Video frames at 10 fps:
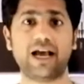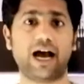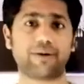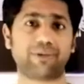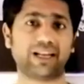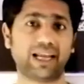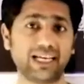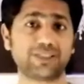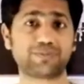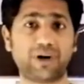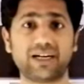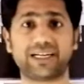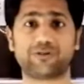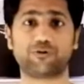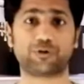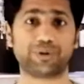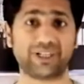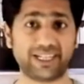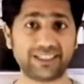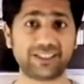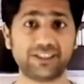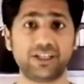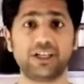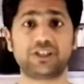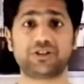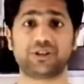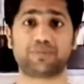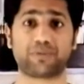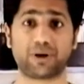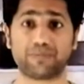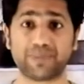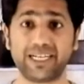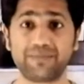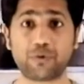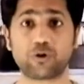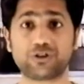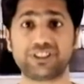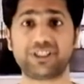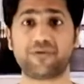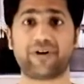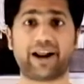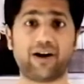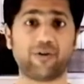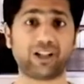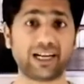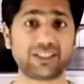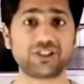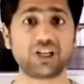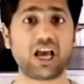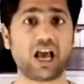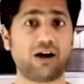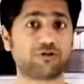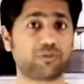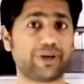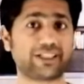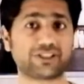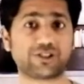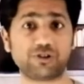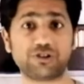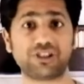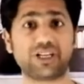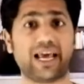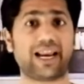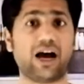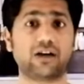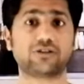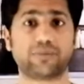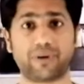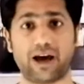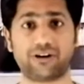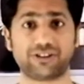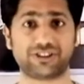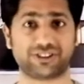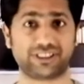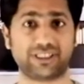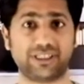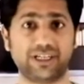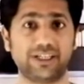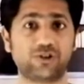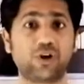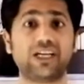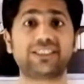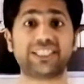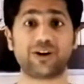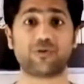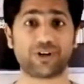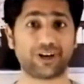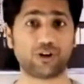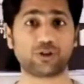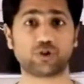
and my last part, it would be related to the complete procedure where I will let you know how to make the solution and how to apply on your skin. So guys, now we are going